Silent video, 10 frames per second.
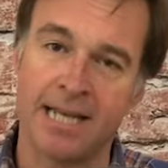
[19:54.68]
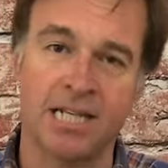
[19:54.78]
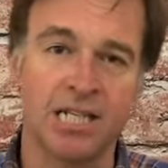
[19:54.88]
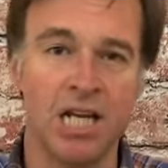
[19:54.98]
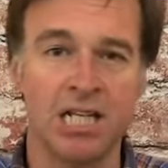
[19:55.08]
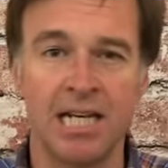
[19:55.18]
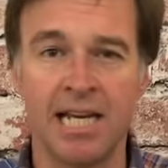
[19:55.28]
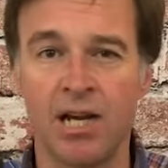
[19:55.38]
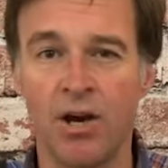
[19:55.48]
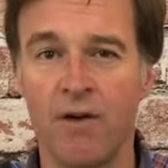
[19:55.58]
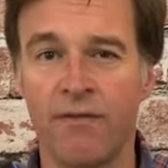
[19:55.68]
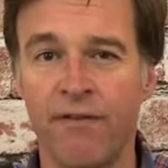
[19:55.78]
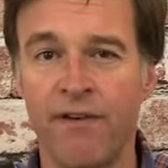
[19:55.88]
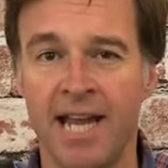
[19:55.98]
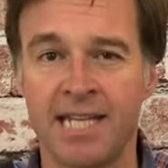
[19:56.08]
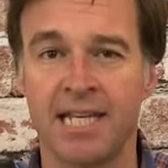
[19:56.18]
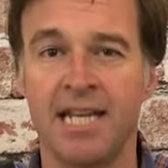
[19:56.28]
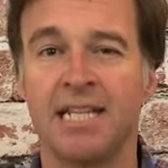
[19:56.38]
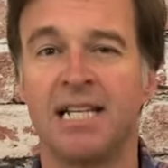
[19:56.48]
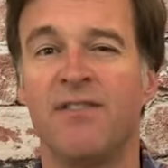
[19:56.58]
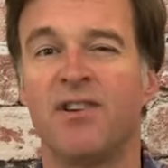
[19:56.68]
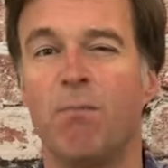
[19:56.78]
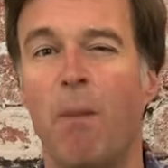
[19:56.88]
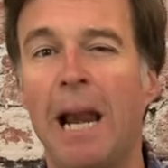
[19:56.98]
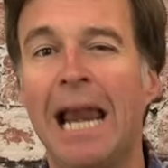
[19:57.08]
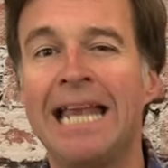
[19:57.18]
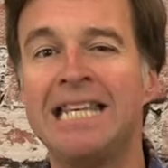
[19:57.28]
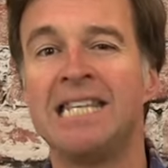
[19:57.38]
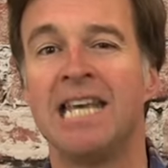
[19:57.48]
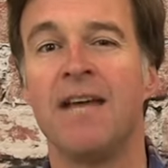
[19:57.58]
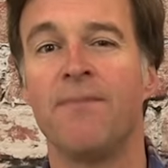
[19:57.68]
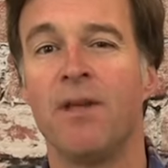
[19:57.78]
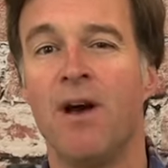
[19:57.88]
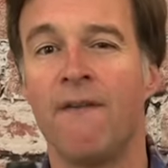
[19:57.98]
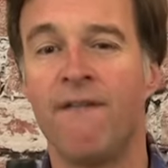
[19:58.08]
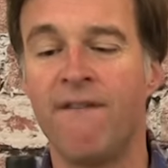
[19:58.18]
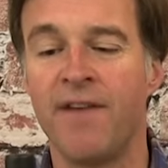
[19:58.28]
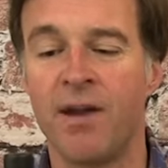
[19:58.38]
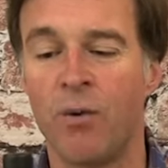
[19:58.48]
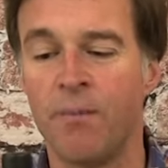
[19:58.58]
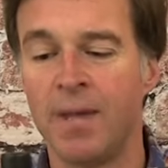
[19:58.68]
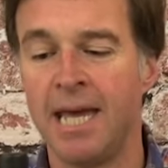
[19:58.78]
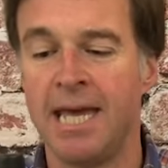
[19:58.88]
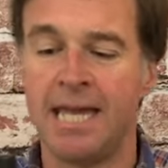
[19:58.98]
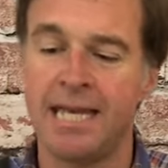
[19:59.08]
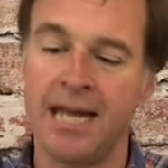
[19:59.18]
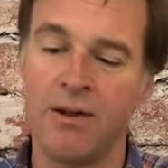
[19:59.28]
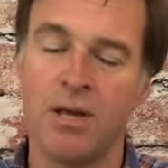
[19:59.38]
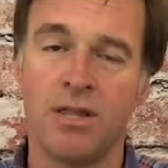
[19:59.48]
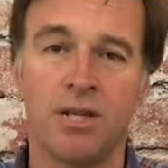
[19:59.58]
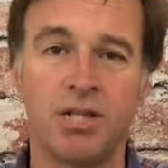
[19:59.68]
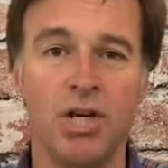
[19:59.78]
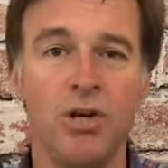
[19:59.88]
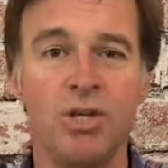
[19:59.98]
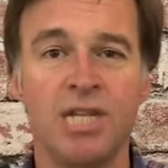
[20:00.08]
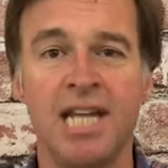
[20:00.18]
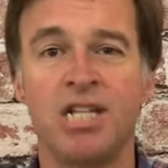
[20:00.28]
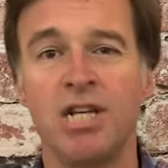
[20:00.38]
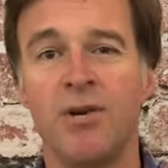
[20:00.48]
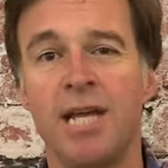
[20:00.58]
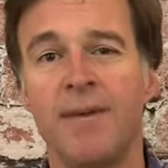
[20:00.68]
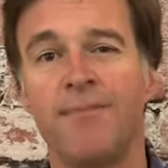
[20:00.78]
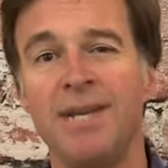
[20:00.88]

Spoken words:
and subtly curved face delivers plenty of feel. Now, the two-stage unit